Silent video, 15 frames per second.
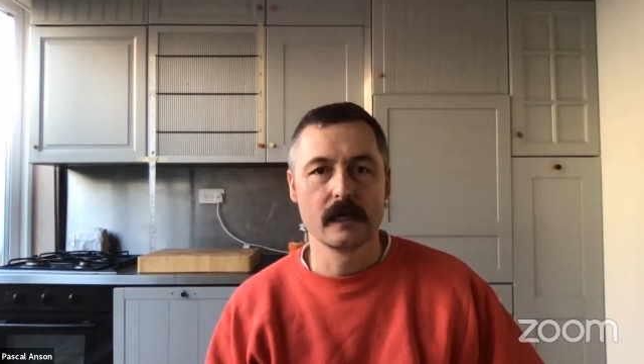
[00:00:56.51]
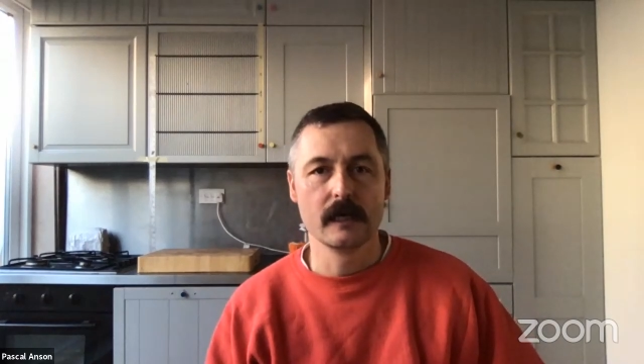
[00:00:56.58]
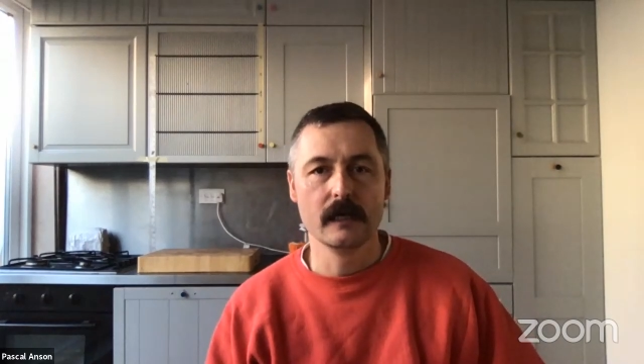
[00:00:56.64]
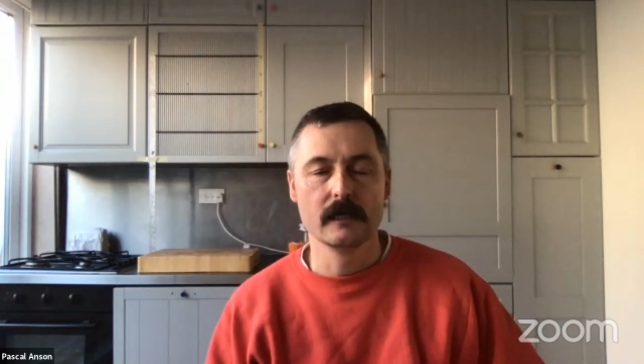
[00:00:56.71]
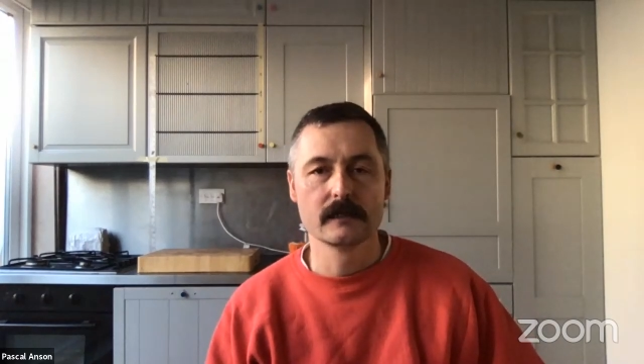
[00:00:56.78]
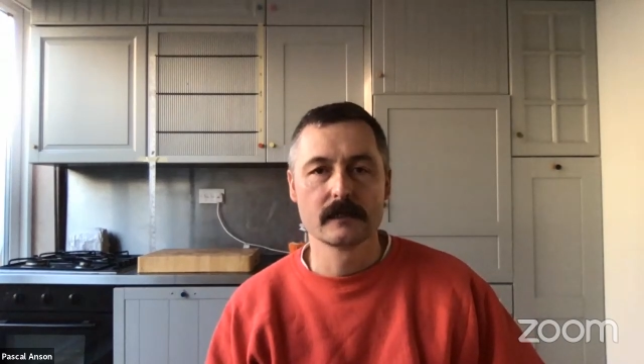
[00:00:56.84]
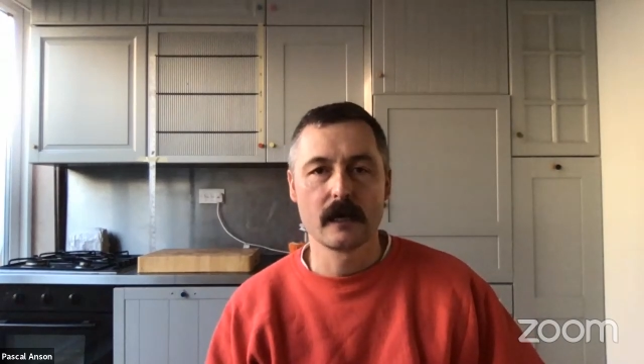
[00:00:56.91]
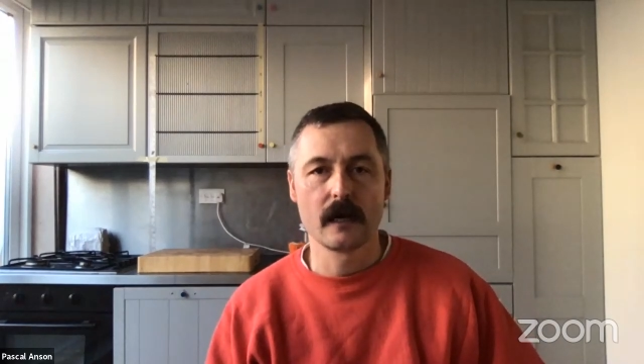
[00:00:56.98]

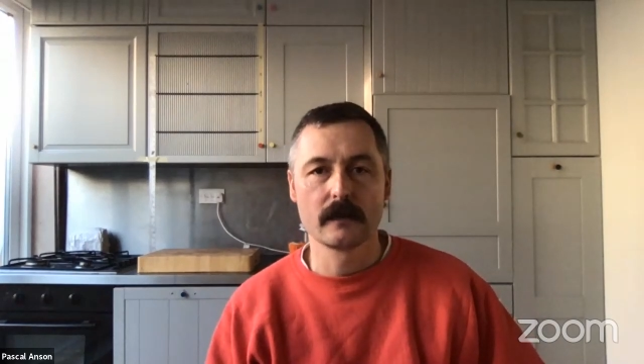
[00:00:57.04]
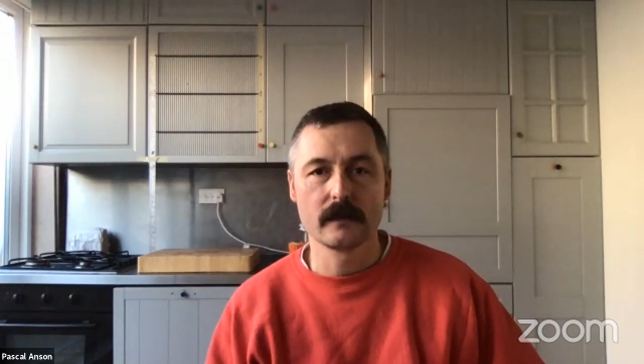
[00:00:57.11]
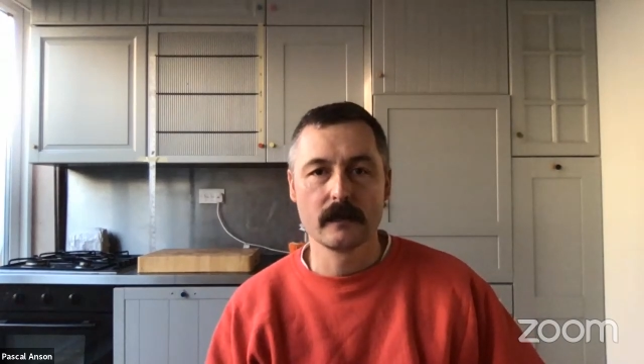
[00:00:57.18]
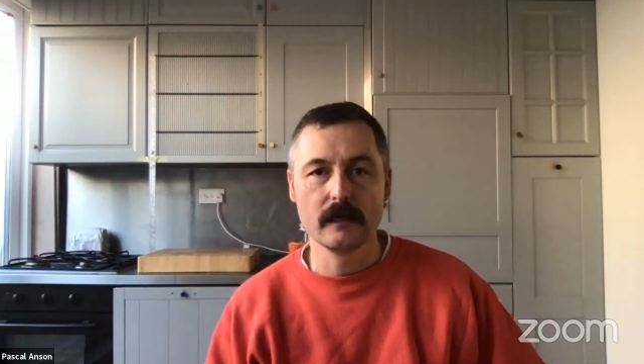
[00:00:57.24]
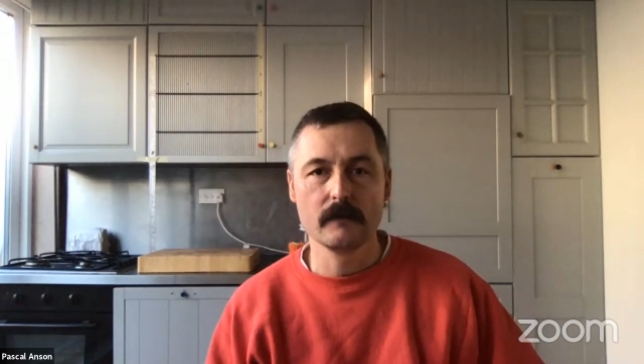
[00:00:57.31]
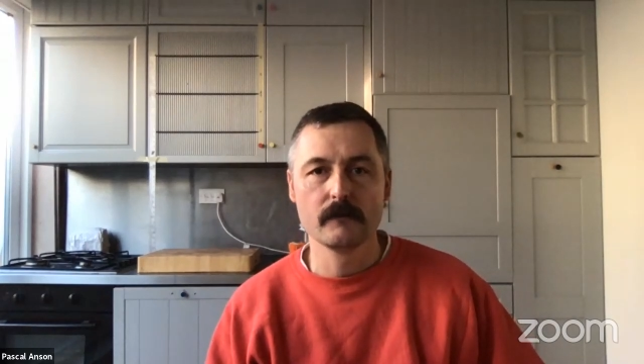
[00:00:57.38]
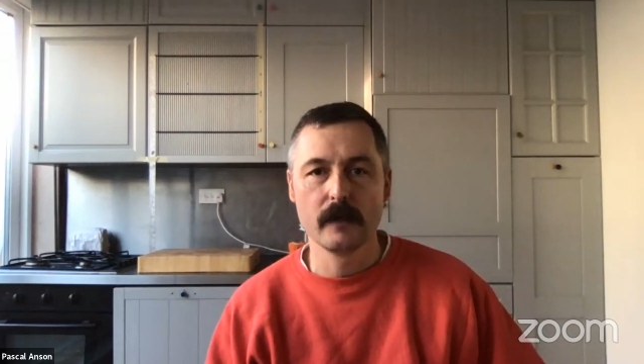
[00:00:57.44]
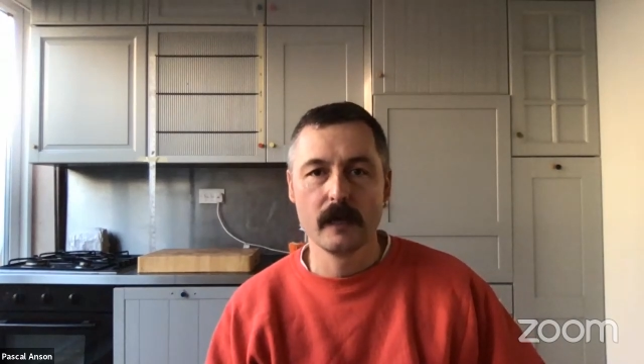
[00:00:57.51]
is I
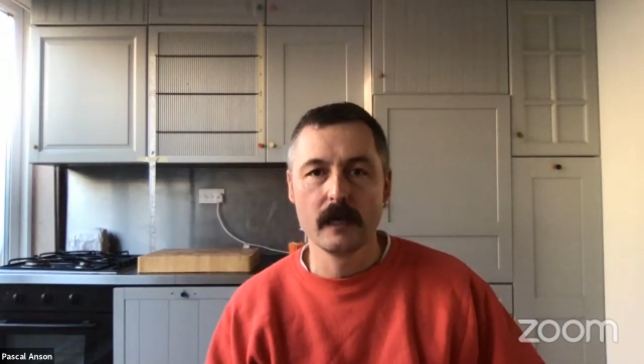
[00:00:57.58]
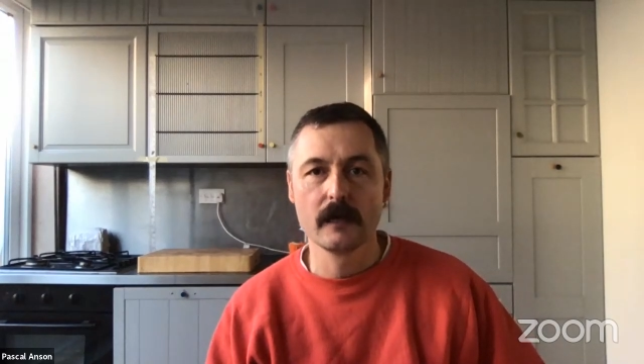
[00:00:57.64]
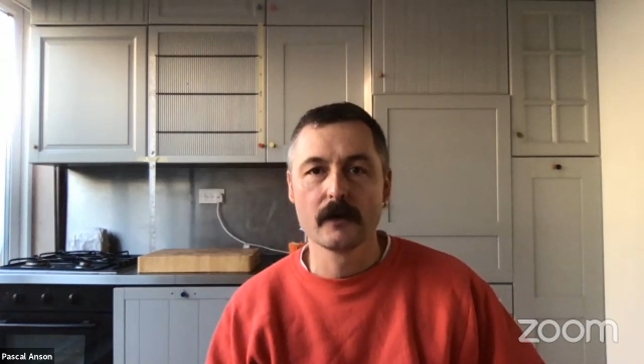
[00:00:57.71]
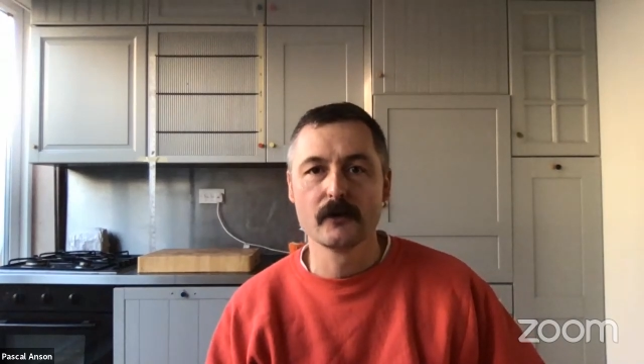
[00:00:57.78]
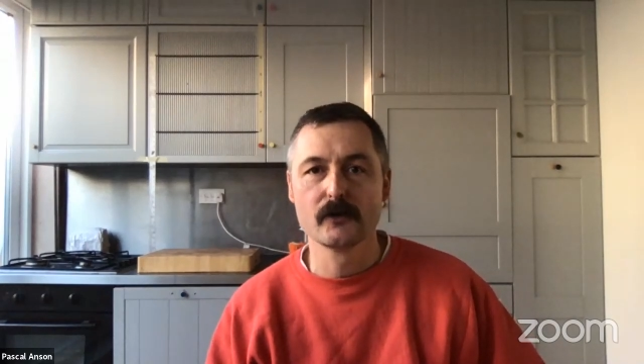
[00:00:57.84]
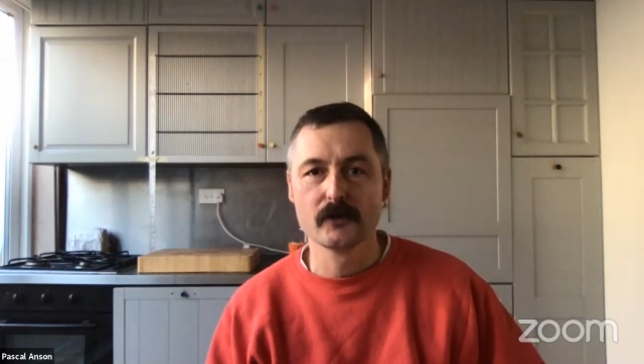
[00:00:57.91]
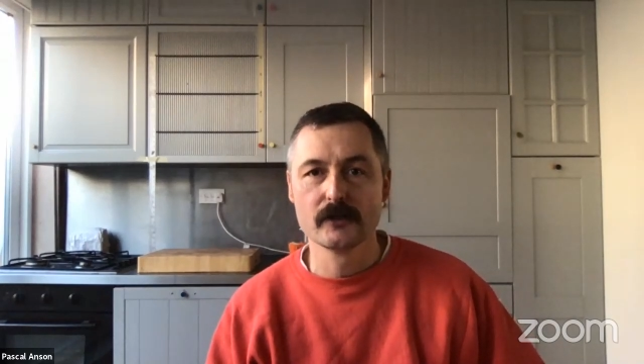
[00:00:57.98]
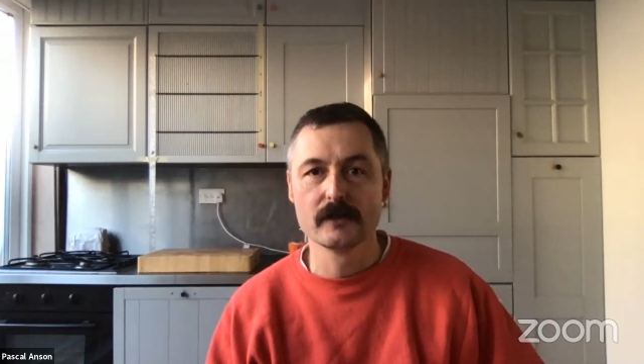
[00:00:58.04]
think being a
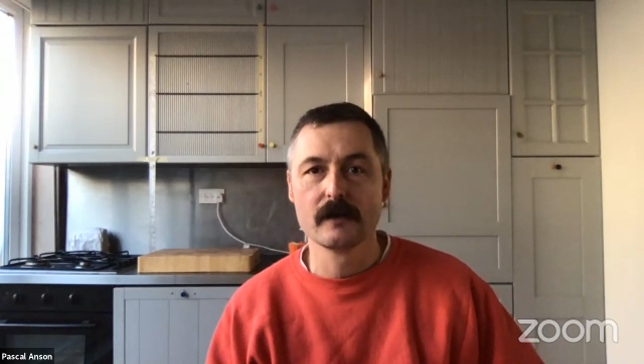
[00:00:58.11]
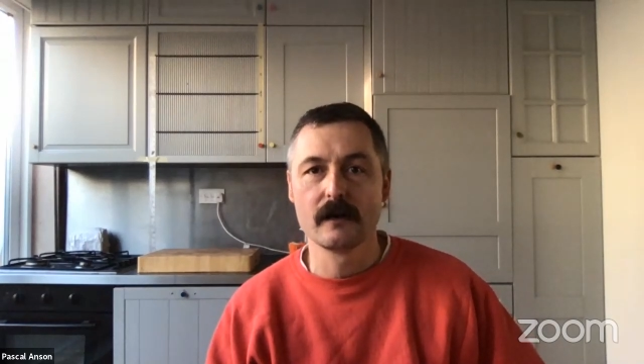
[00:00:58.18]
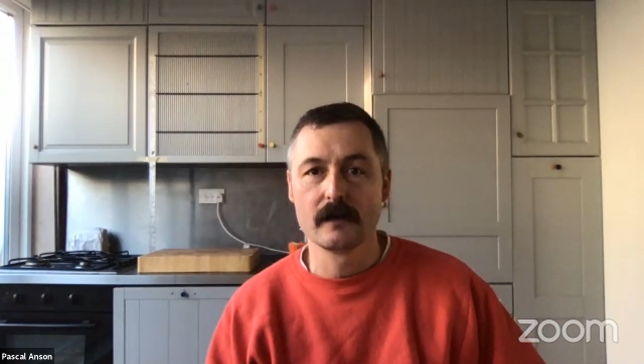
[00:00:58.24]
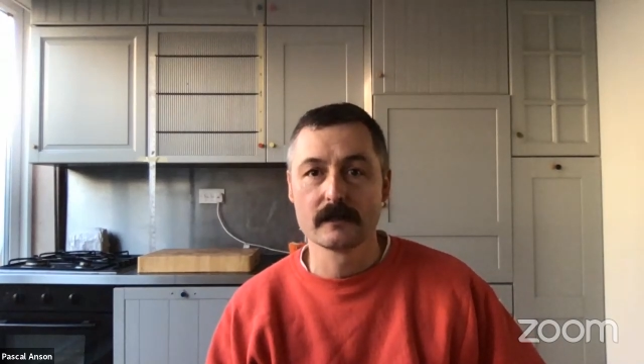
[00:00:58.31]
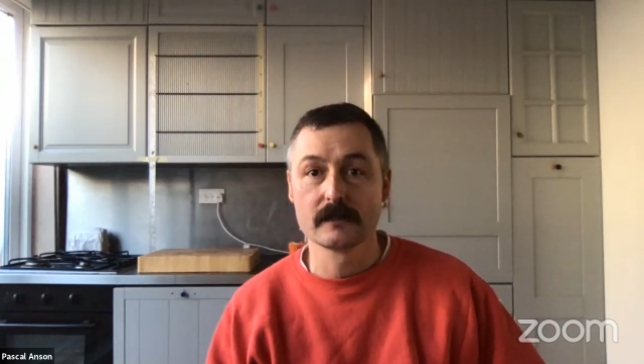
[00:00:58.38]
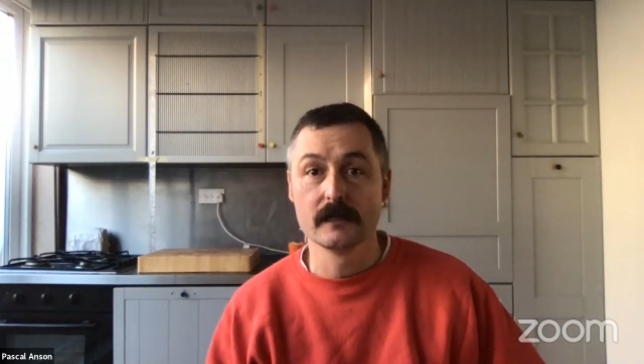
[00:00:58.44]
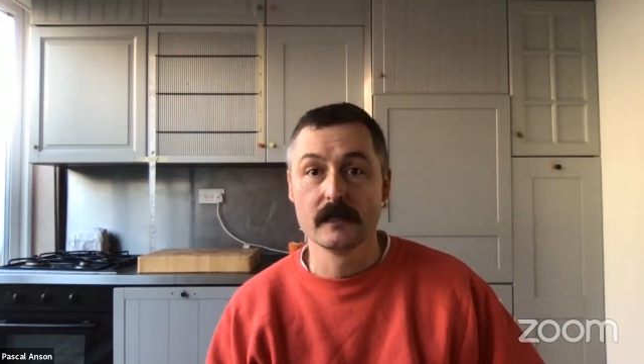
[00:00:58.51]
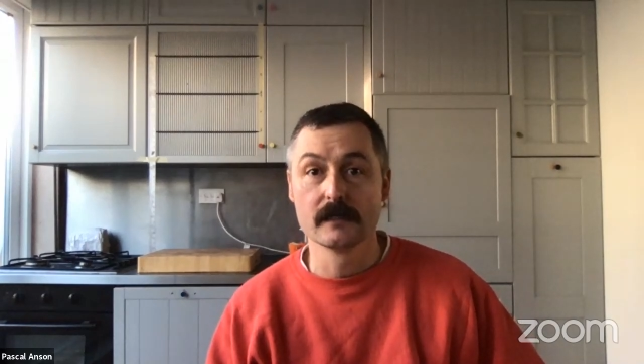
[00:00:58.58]
good
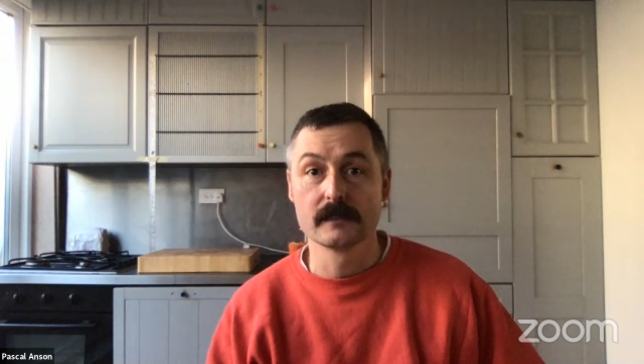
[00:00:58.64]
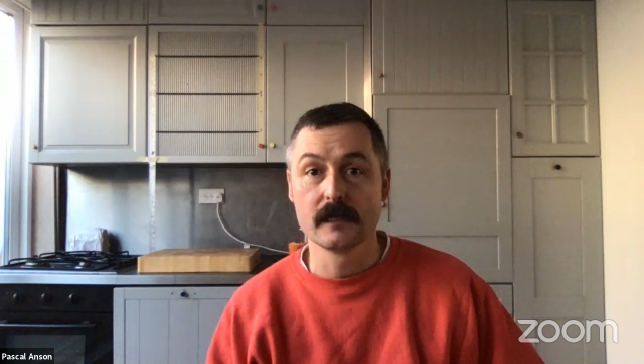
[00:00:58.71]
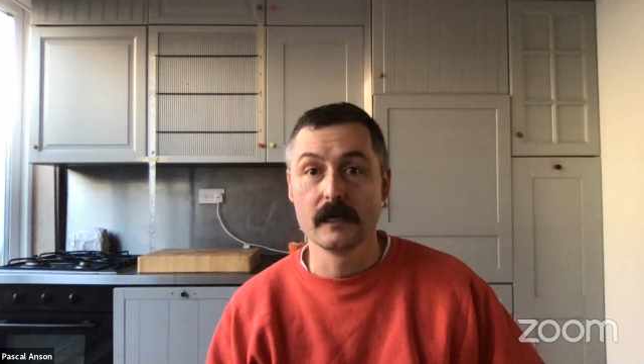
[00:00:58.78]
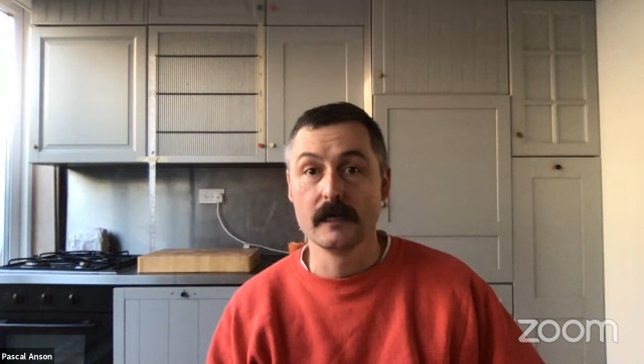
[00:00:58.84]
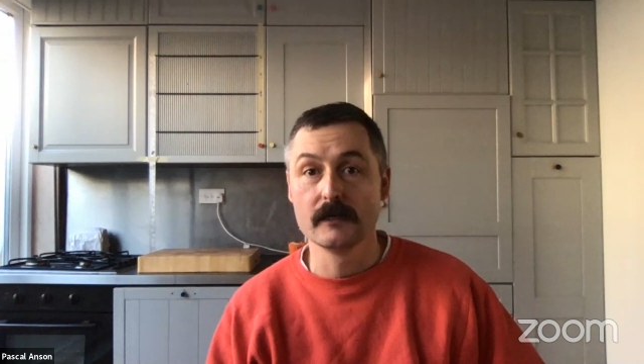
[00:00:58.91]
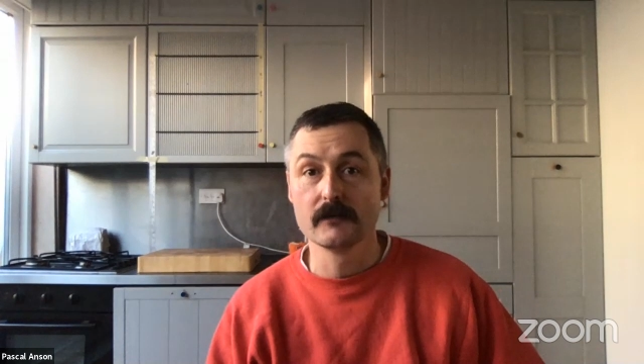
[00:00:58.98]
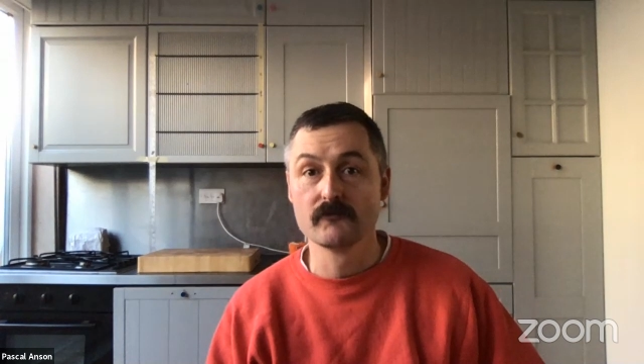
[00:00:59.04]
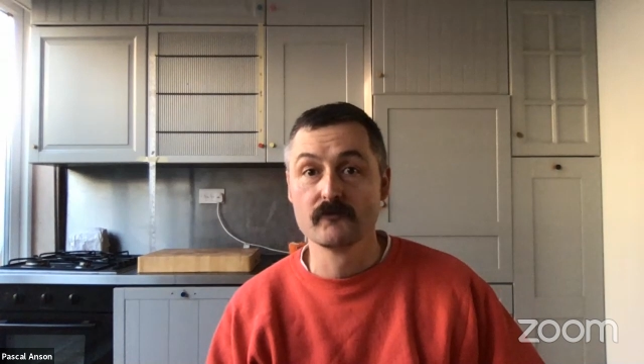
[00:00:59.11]
artist is